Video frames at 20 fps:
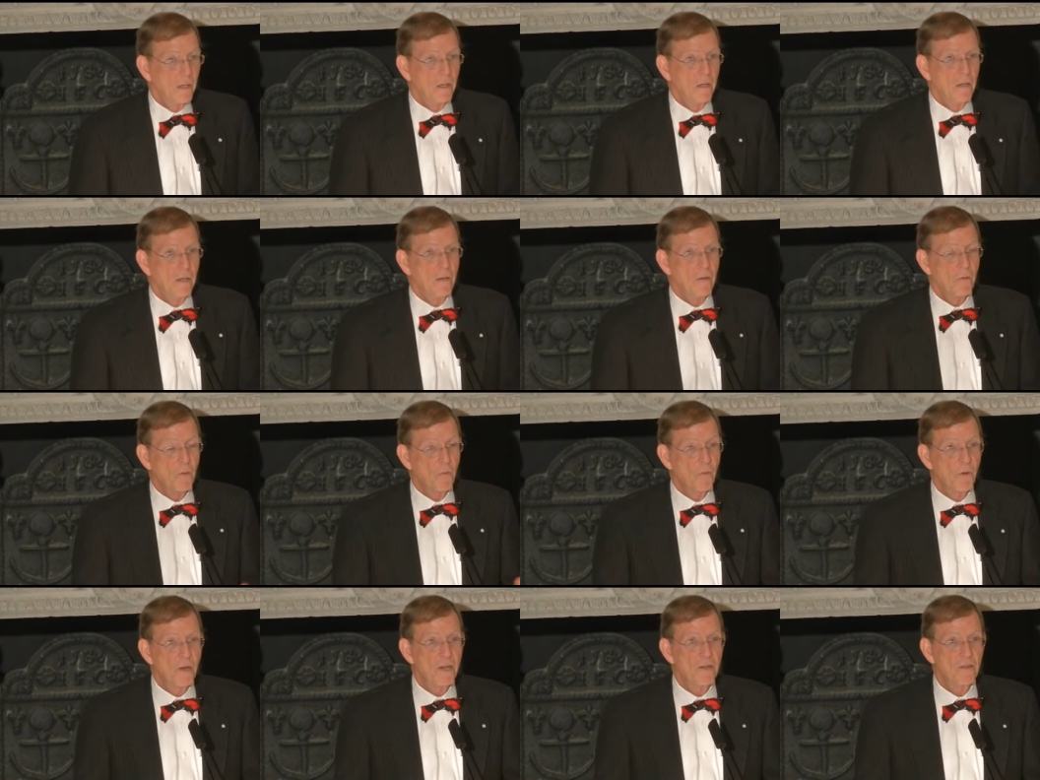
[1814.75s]
Uh, the
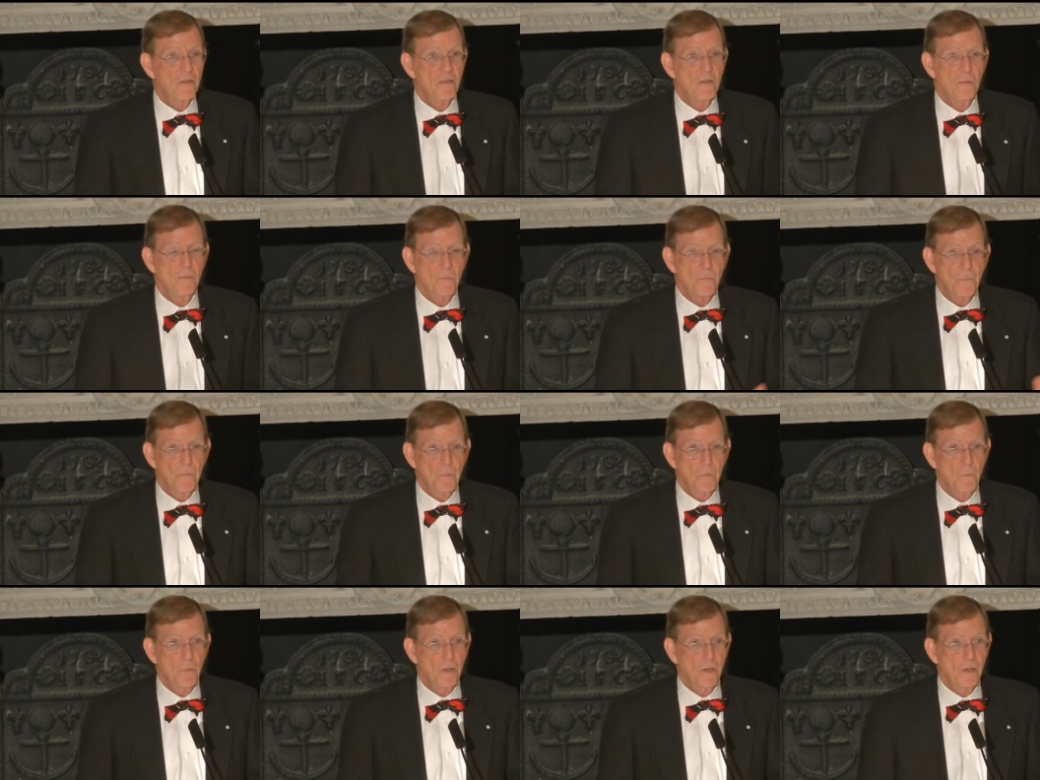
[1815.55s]
French,
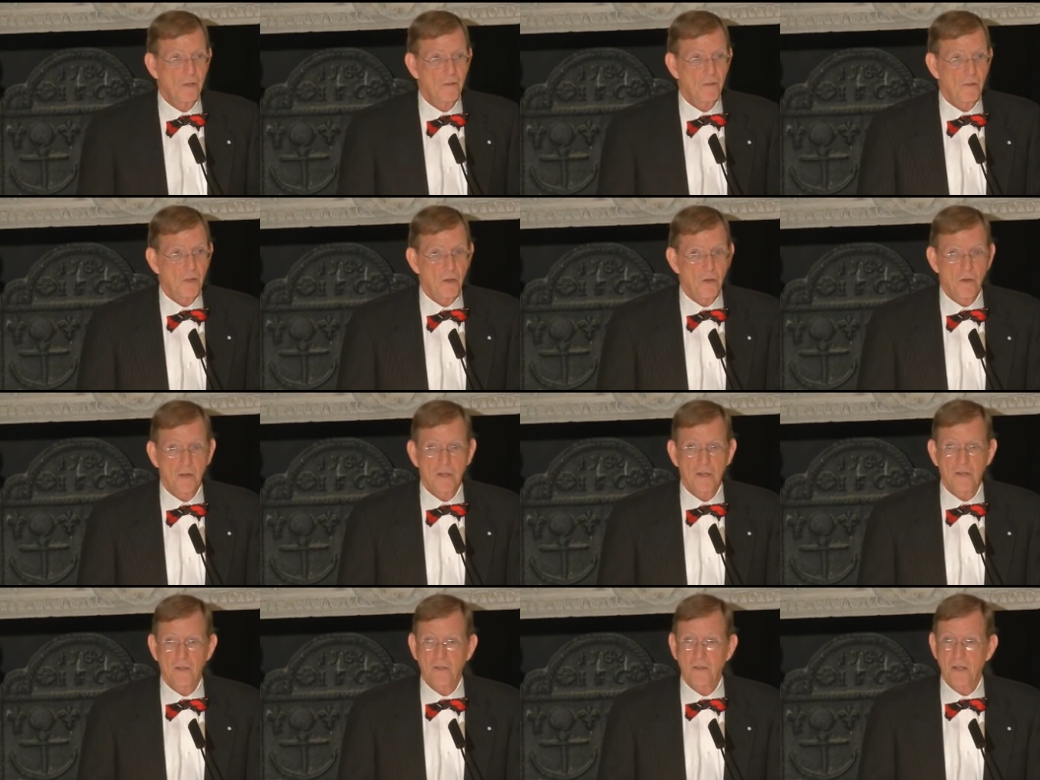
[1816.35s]
because of the
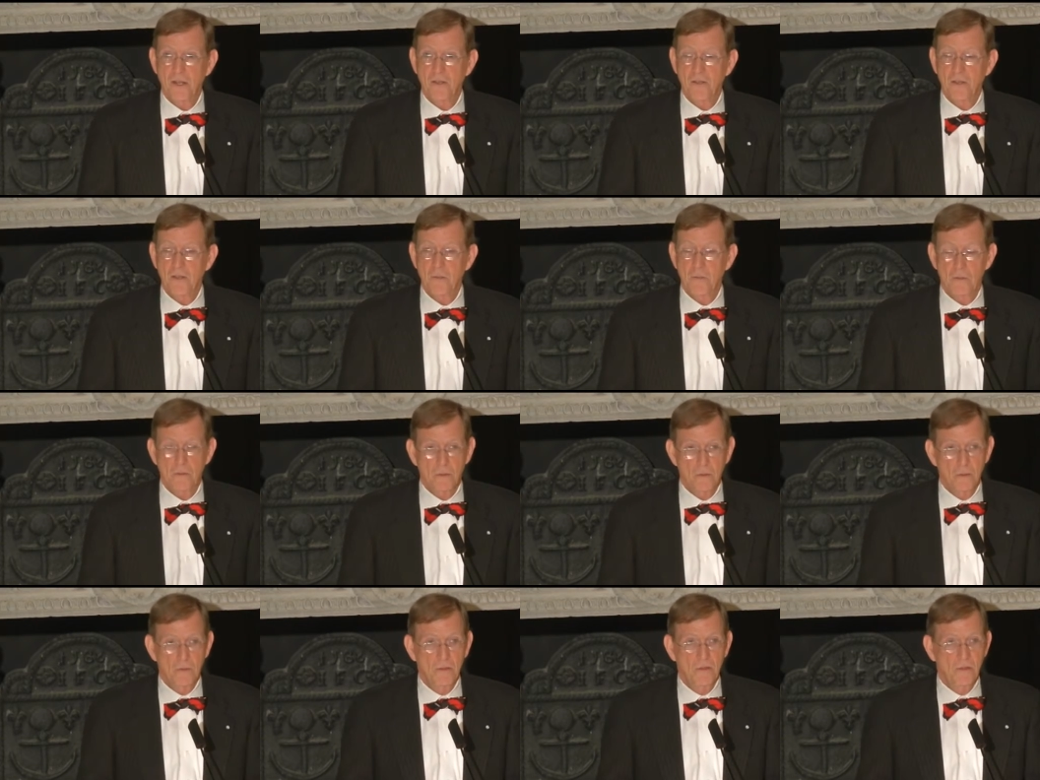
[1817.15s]
hurricane season